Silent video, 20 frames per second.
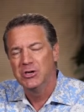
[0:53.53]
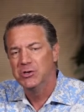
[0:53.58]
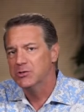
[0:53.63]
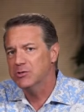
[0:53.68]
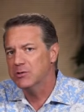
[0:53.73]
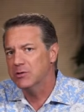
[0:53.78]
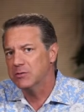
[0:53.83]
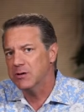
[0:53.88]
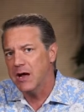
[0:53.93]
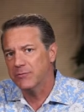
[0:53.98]
You
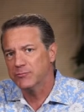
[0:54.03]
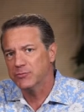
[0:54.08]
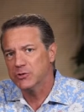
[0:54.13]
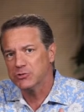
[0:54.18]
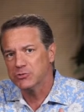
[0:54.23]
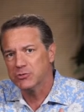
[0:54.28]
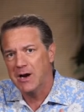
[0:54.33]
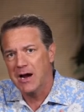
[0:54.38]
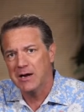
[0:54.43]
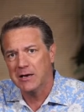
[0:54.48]
don't have to
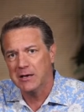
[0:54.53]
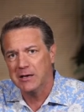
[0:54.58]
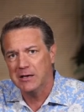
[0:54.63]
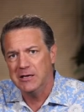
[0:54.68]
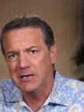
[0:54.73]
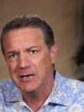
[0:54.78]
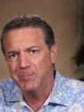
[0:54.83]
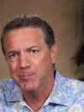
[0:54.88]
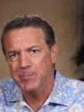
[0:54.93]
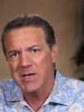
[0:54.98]
try to
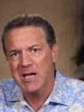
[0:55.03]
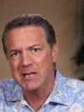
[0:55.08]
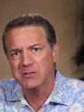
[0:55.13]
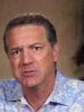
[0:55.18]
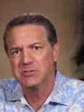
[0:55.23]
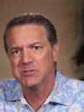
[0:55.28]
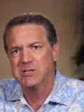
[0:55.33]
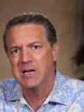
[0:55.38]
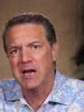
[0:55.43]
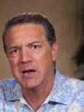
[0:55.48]
keep that
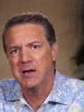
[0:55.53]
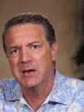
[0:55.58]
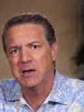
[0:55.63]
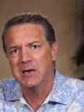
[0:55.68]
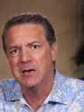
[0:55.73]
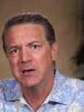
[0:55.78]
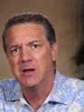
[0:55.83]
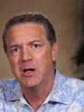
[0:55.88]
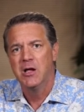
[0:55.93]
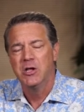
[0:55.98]

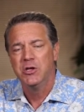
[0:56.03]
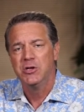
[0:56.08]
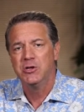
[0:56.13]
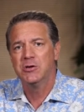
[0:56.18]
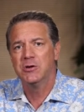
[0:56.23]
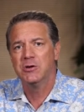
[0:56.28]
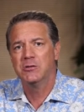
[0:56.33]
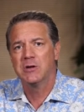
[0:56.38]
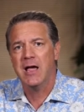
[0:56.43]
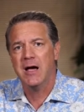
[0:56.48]
standing. You
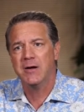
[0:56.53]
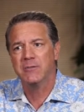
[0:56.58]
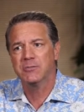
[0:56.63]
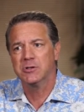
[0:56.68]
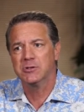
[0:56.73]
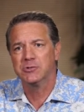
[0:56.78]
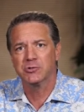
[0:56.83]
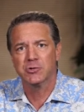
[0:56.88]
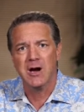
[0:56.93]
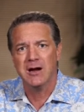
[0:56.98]
don't have
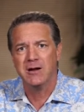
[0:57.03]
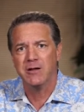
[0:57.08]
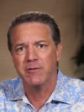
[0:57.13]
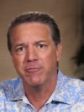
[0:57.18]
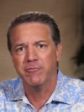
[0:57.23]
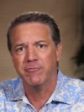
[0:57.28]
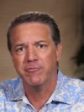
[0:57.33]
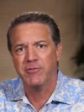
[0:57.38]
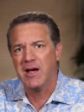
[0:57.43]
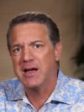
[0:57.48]
to try to
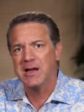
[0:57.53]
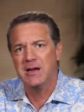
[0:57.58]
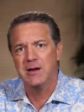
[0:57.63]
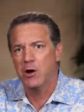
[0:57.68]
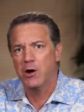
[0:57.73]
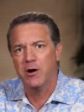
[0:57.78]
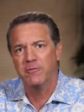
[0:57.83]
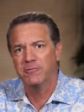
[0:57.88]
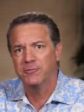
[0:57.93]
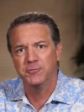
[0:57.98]
fight
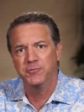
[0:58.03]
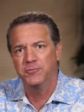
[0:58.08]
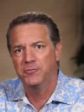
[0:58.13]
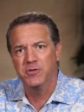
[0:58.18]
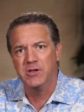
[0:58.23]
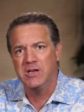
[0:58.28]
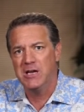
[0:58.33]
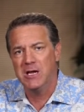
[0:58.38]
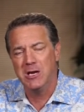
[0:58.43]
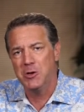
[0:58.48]
off
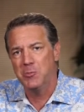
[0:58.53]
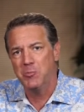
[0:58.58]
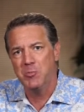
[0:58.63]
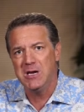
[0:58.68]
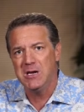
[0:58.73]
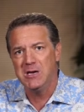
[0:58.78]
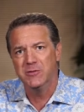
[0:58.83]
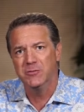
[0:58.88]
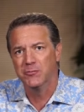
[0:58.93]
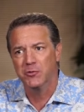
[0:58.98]
the
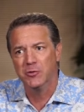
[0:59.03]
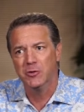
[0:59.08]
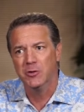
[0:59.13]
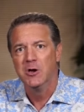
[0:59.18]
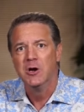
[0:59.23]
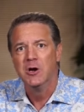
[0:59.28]
enemy for,